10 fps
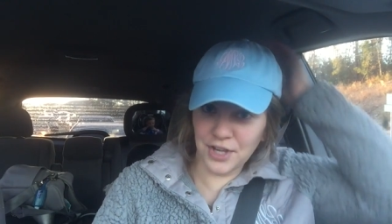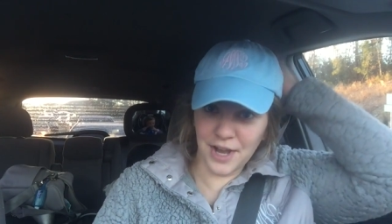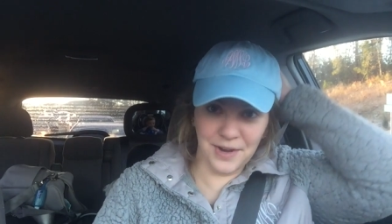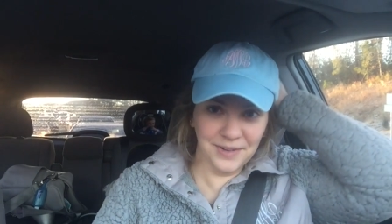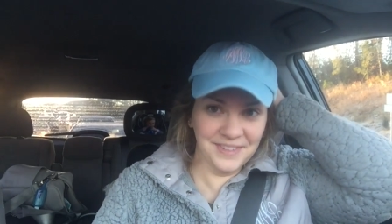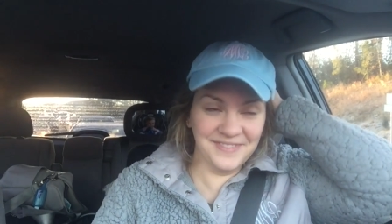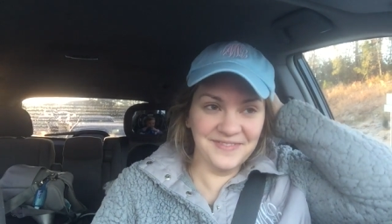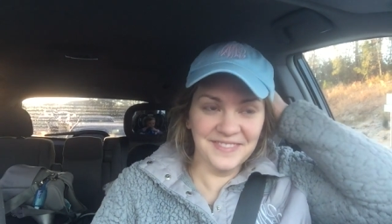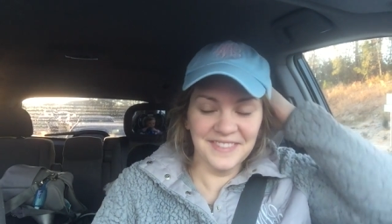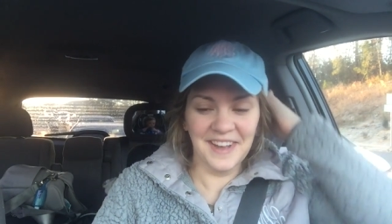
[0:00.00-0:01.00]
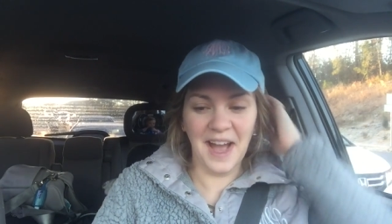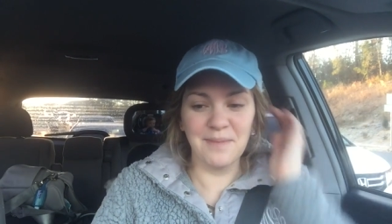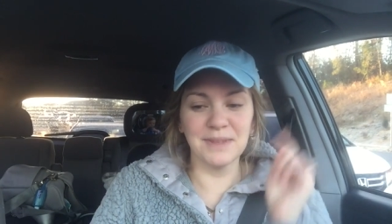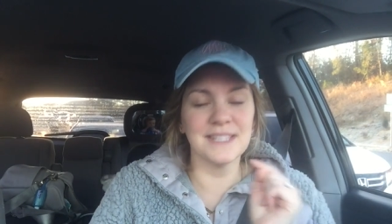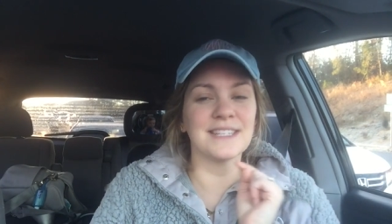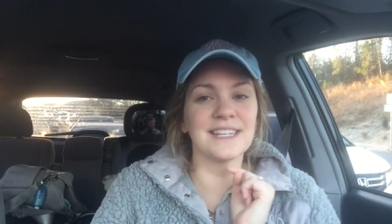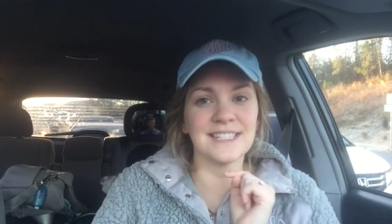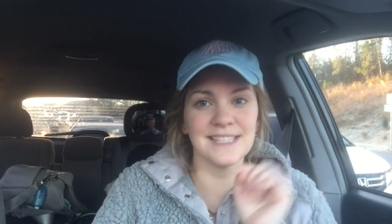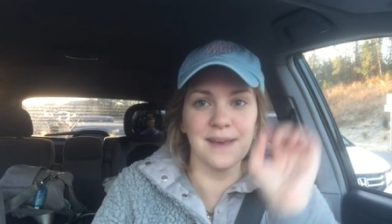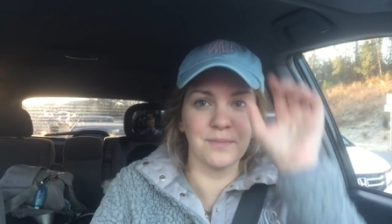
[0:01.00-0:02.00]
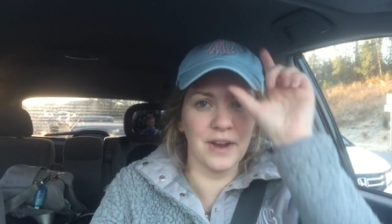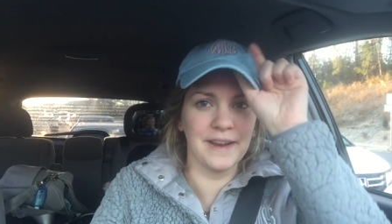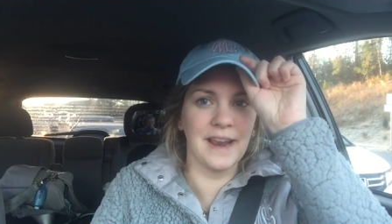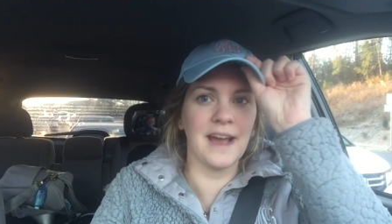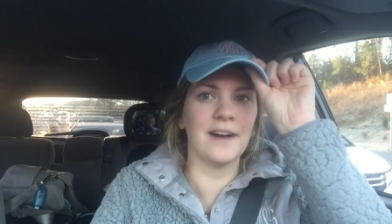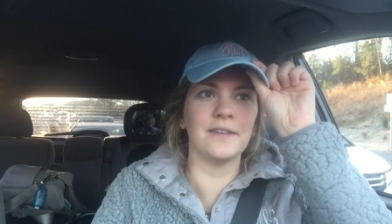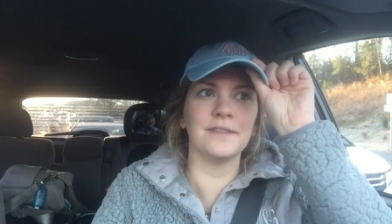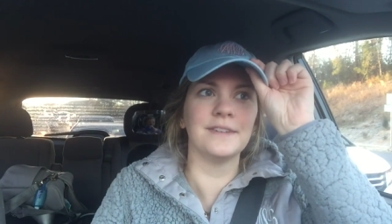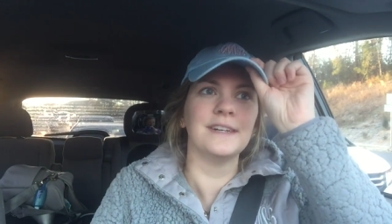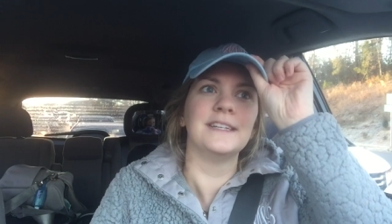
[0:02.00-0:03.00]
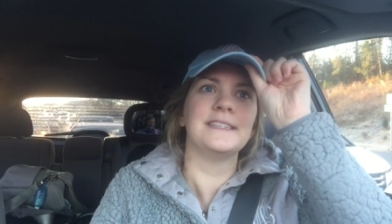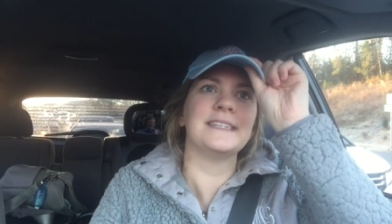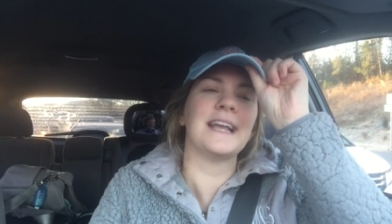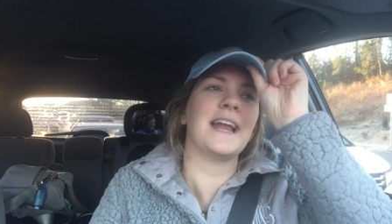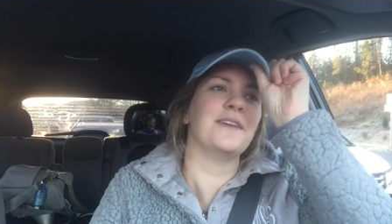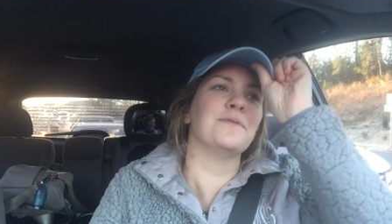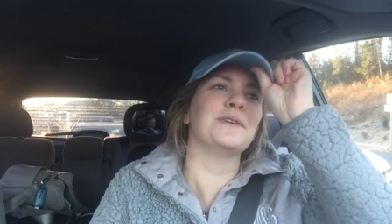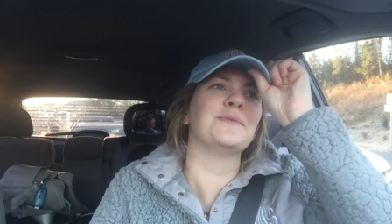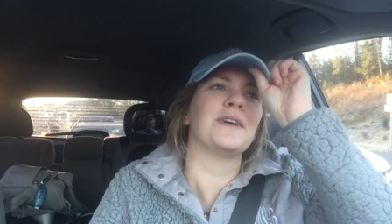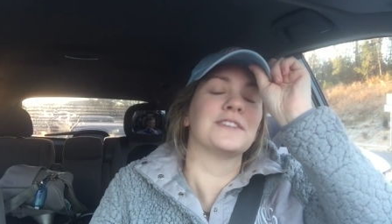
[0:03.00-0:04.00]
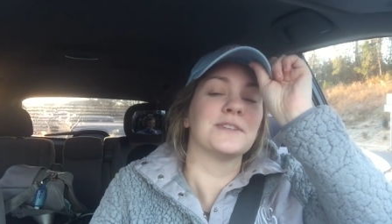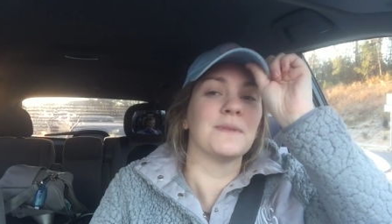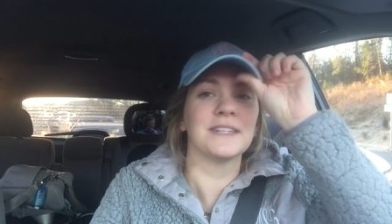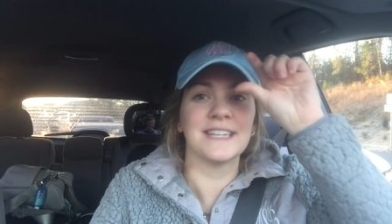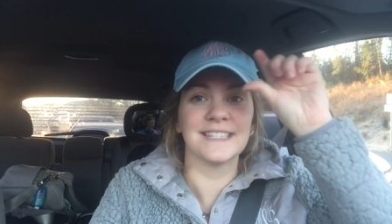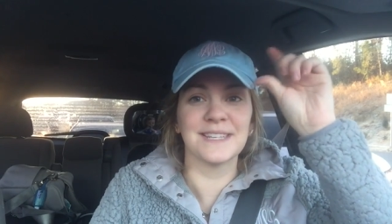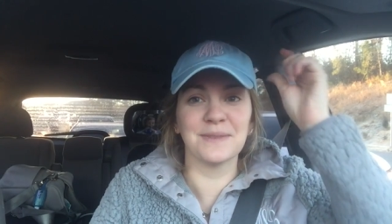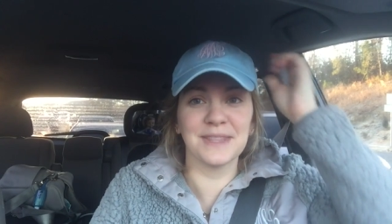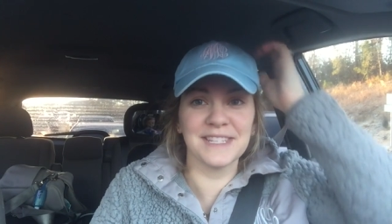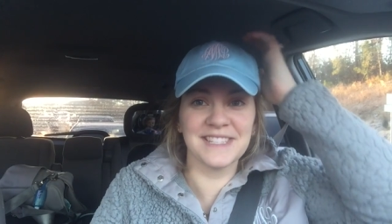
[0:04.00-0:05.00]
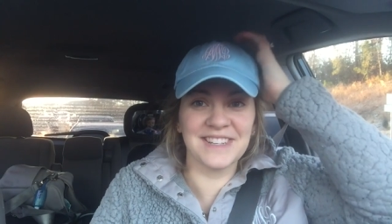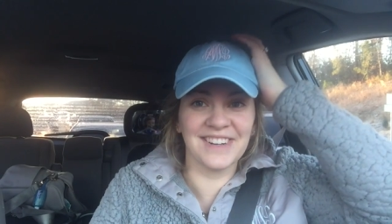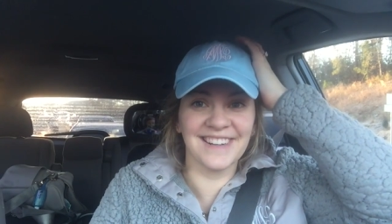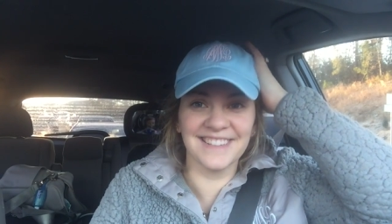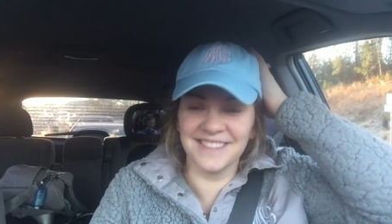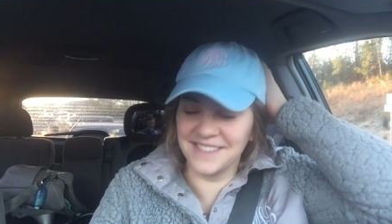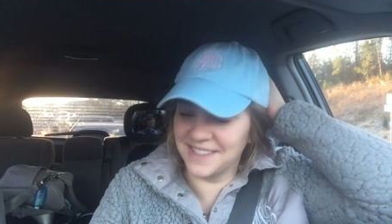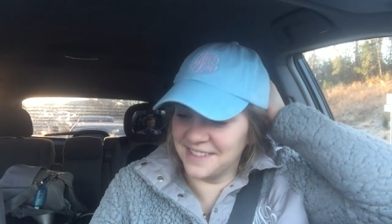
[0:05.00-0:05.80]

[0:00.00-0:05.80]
show. I'm listening to them right now. Did anyone watch him on Dancing with the Stars?